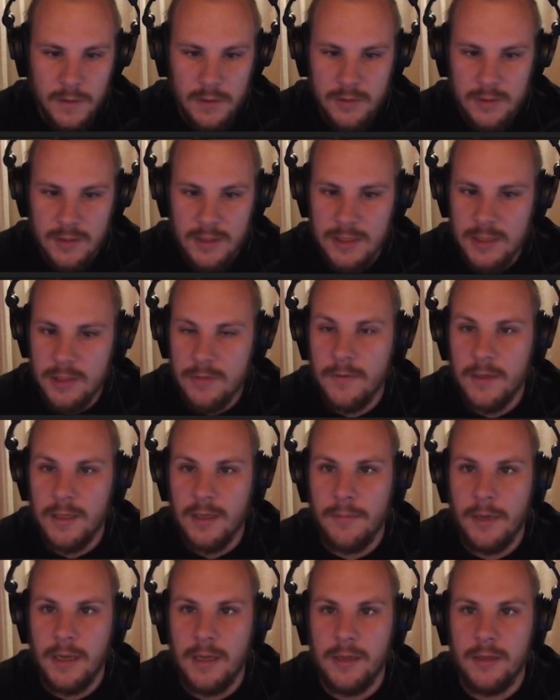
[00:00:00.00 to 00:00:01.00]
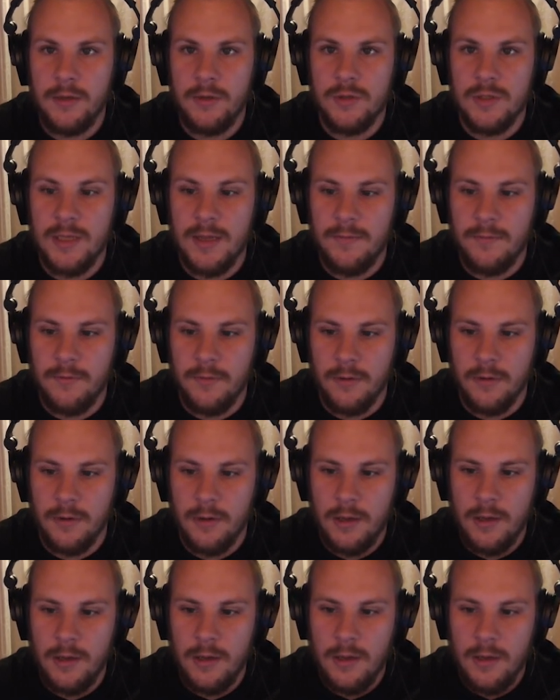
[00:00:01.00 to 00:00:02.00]
So this is what I mainly use that for.
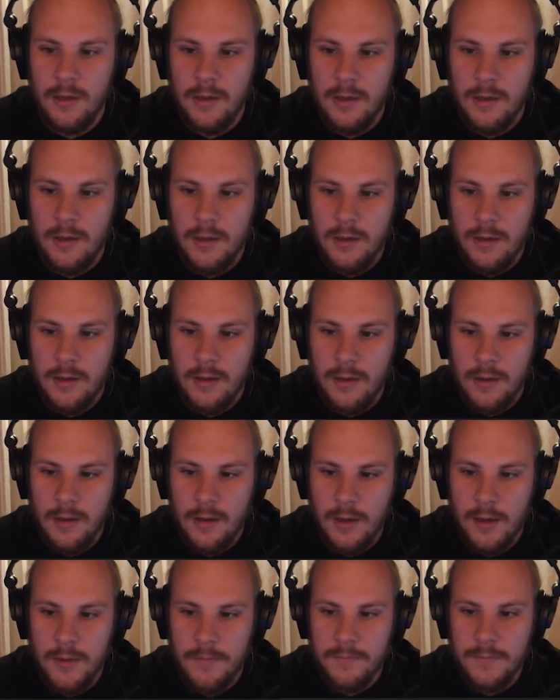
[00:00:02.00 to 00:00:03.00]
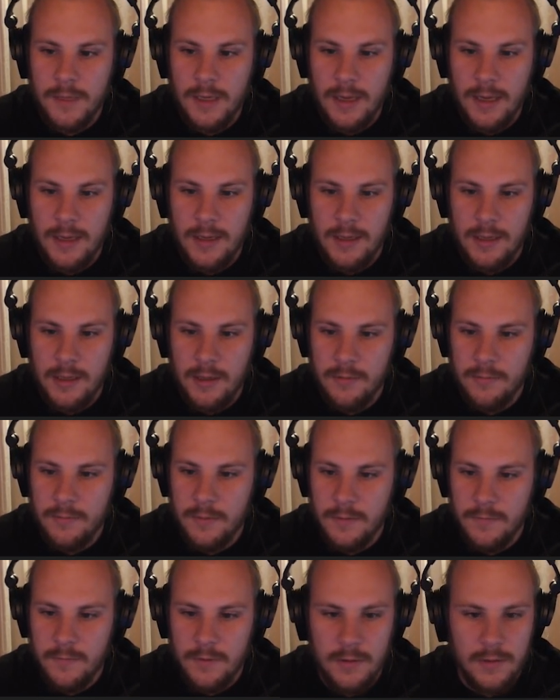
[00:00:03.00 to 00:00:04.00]
Again, here
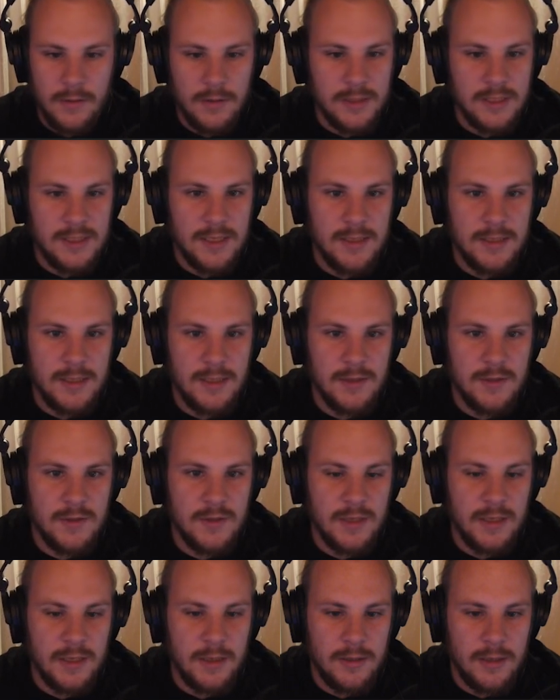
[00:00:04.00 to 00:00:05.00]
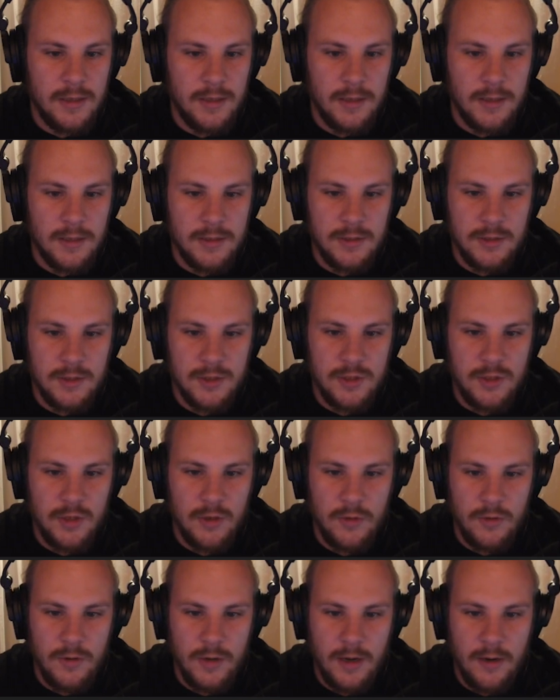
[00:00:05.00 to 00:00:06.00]
with the sidechain trigger, I can just
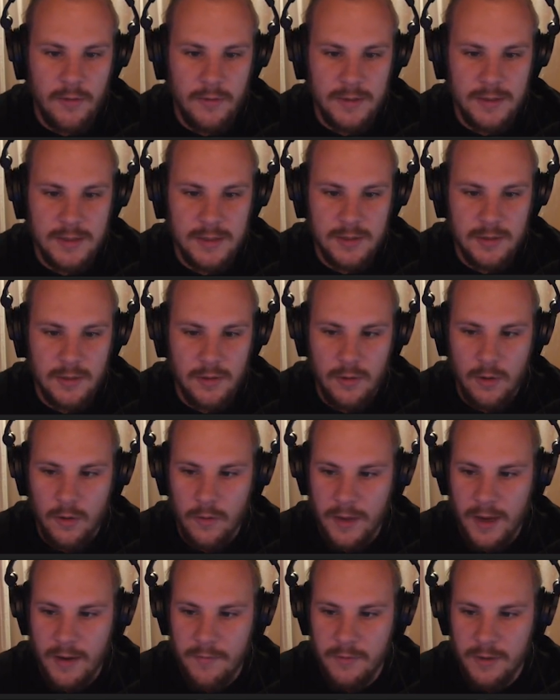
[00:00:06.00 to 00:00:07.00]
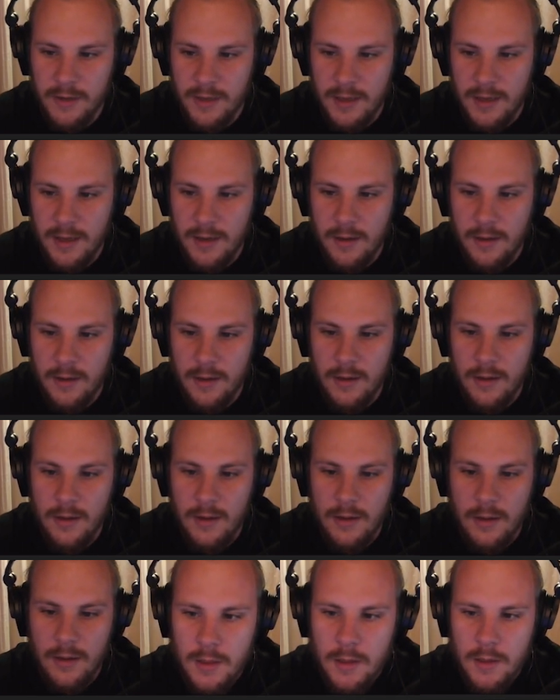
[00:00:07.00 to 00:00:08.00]
show you how it's on every kick.
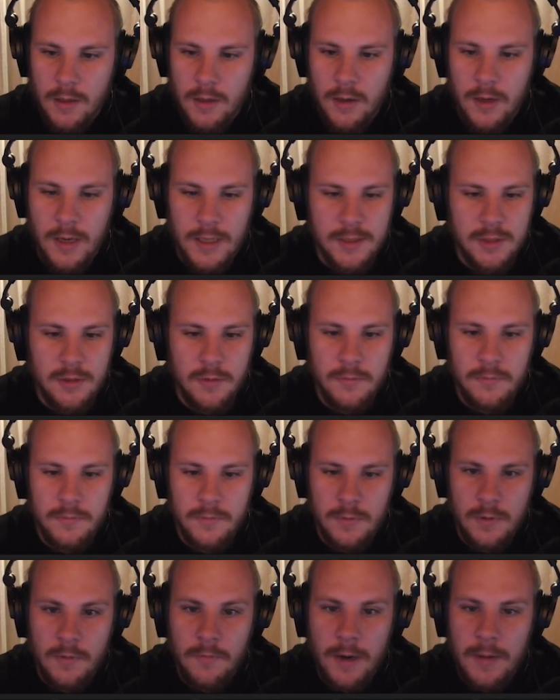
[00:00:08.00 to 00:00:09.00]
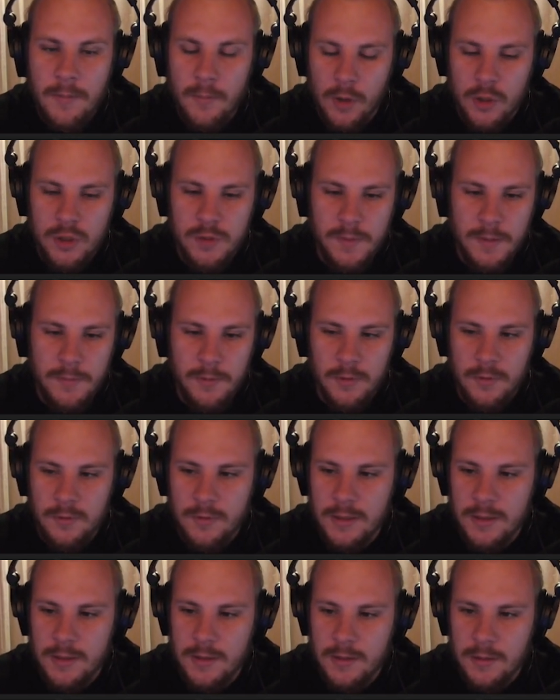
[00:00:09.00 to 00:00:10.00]
Okay, so the way most people do
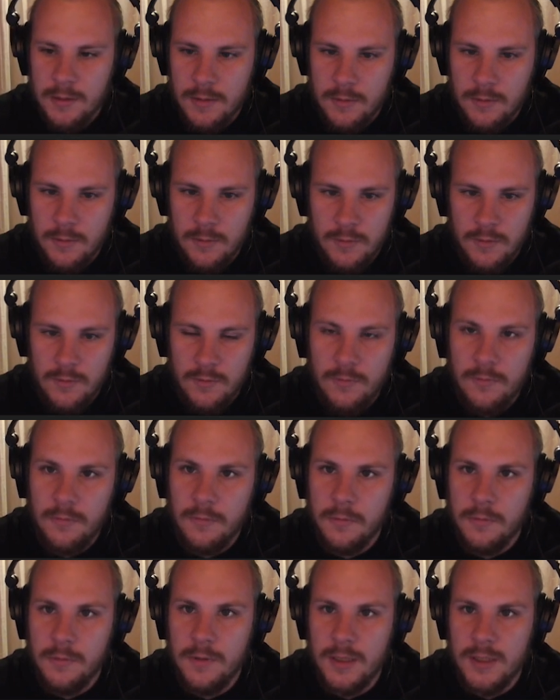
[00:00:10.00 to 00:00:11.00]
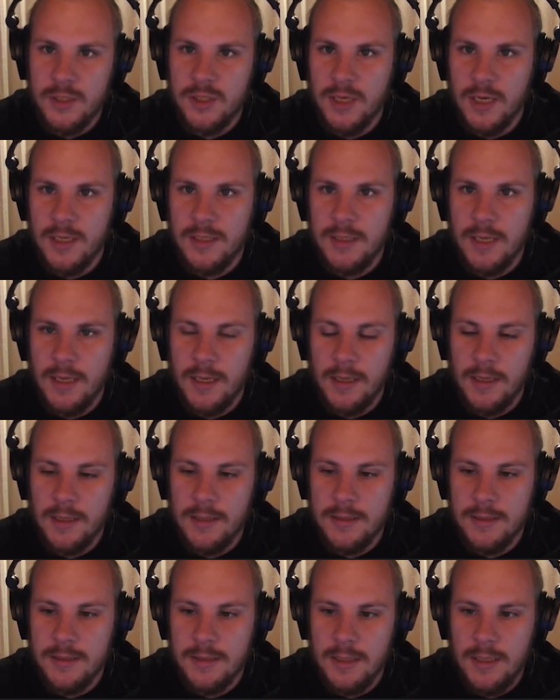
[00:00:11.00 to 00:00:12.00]
their sidechaining
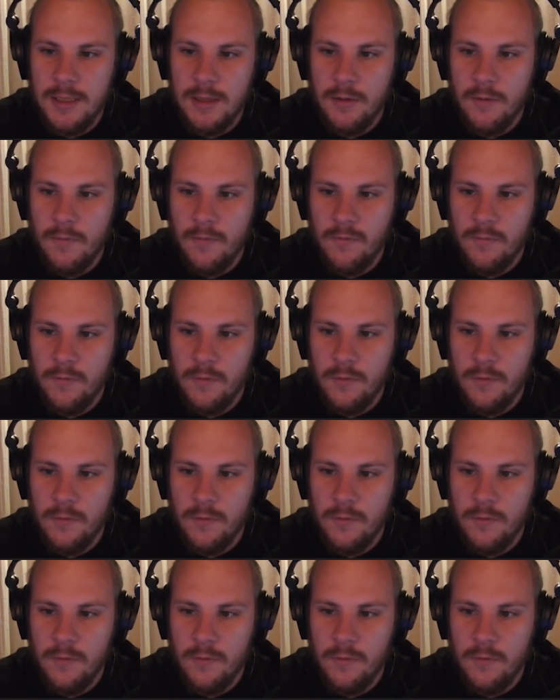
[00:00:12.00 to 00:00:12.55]
is either